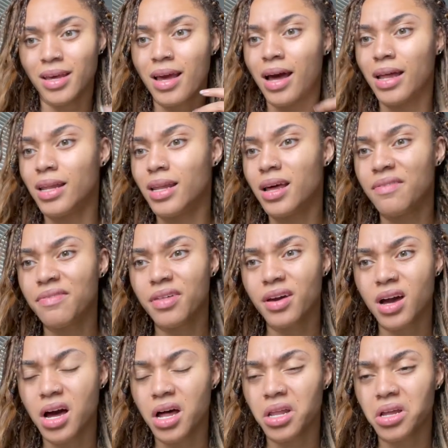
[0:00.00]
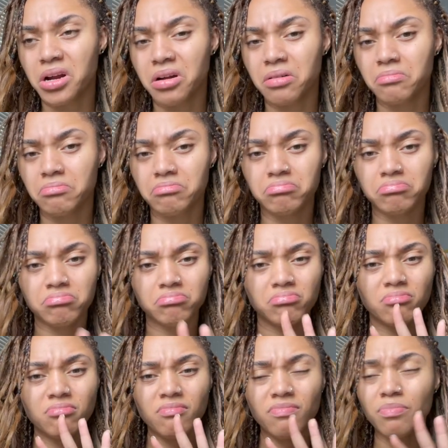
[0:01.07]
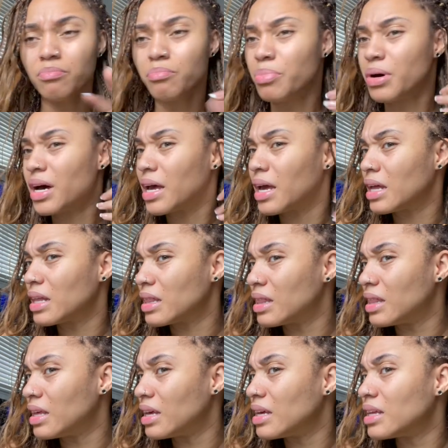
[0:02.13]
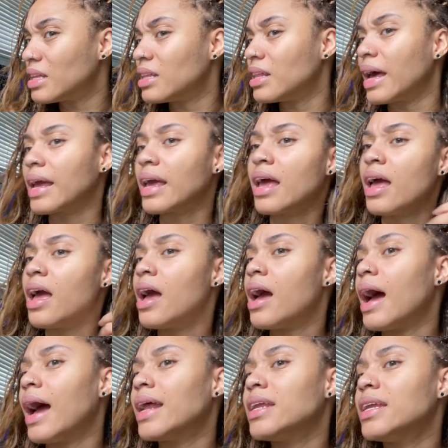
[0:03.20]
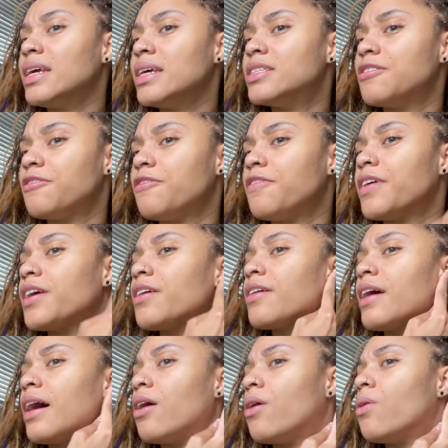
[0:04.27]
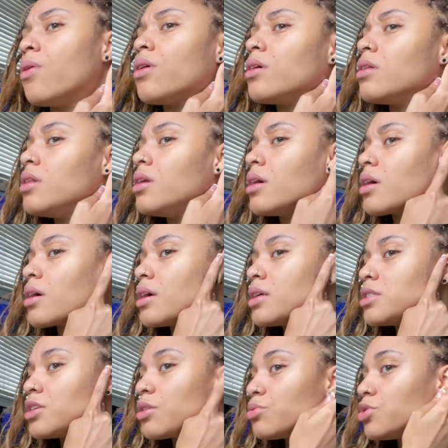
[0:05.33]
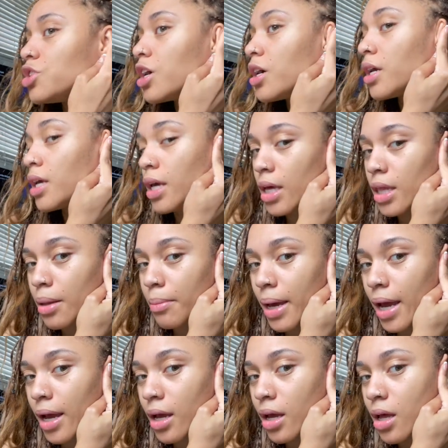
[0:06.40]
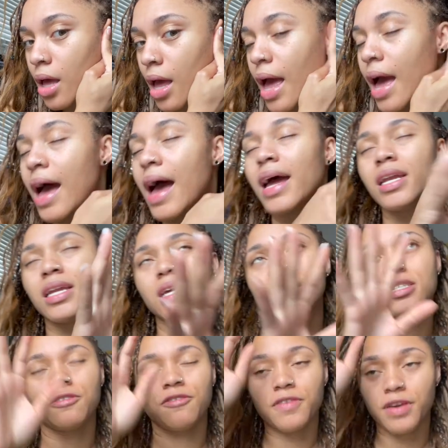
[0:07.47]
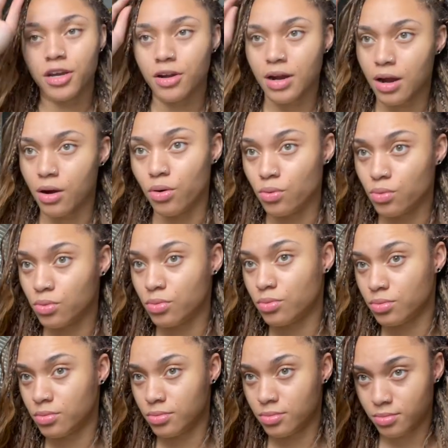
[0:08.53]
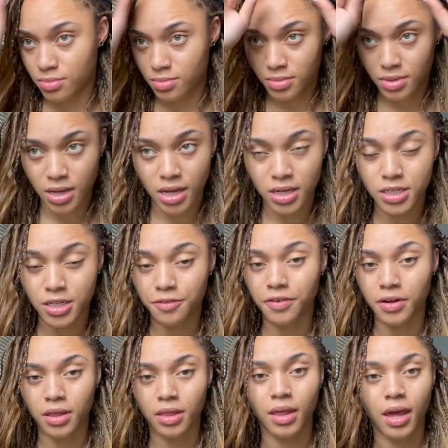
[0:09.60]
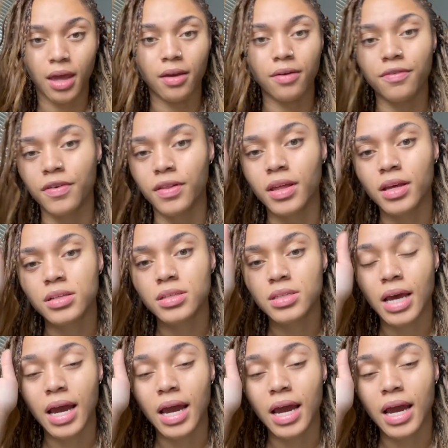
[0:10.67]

Love the color, but this, like, I need to figure out, look, it's so chunky in the back. I need to figure out a different thing for this.